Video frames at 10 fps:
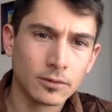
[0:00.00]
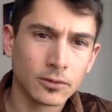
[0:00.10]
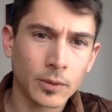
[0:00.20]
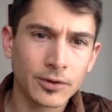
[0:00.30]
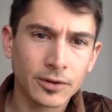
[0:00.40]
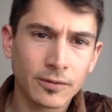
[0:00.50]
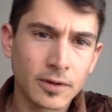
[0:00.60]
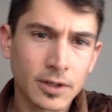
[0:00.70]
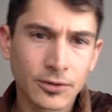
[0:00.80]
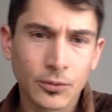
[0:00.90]
So I just
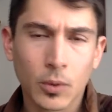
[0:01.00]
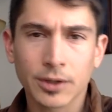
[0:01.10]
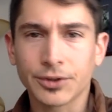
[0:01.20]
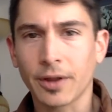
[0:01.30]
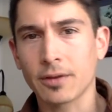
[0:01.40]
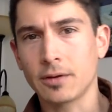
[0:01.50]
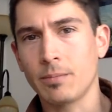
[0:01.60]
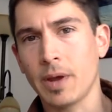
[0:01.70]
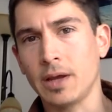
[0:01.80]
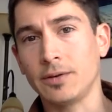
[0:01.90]
finished watching the
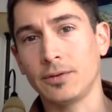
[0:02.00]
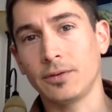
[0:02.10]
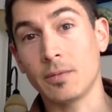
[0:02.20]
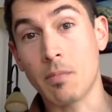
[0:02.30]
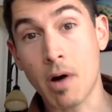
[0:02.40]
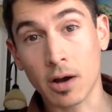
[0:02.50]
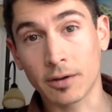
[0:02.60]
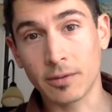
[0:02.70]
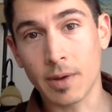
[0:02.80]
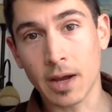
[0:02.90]
debate, the
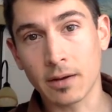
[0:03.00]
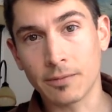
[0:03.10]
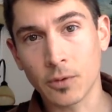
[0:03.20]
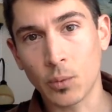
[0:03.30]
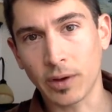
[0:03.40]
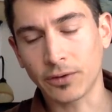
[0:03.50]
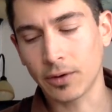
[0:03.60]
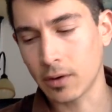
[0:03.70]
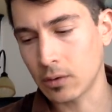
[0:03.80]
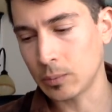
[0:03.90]
Munk debate, a few weeks
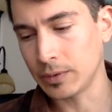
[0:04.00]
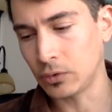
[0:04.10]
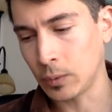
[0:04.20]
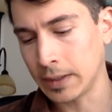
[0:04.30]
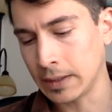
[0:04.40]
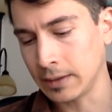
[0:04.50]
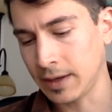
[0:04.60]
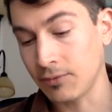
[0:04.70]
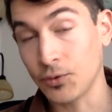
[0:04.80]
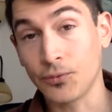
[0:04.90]
ago between
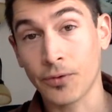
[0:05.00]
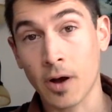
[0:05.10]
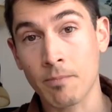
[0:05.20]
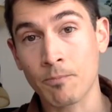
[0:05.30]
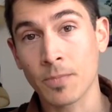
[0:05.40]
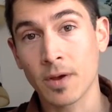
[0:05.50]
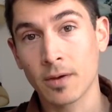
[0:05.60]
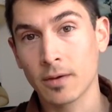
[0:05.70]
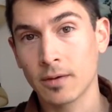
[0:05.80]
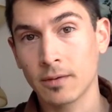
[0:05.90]
David Frum
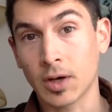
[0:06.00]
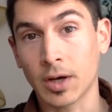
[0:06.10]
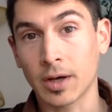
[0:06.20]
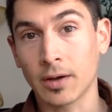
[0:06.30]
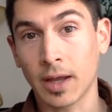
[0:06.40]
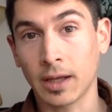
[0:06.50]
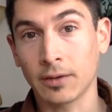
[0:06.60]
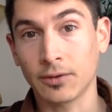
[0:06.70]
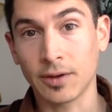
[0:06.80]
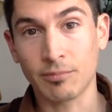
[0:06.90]
uh,
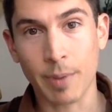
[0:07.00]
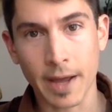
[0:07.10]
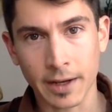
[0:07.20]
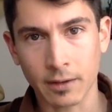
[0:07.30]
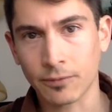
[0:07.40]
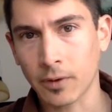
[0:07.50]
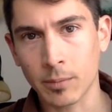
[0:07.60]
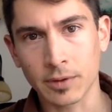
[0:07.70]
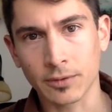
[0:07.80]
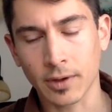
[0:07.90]
and Steve Bannon.
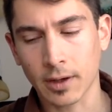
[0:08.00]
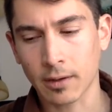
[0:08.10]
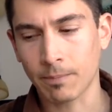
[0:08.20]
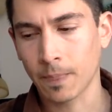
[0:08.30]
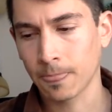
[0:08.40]
Frum is uh,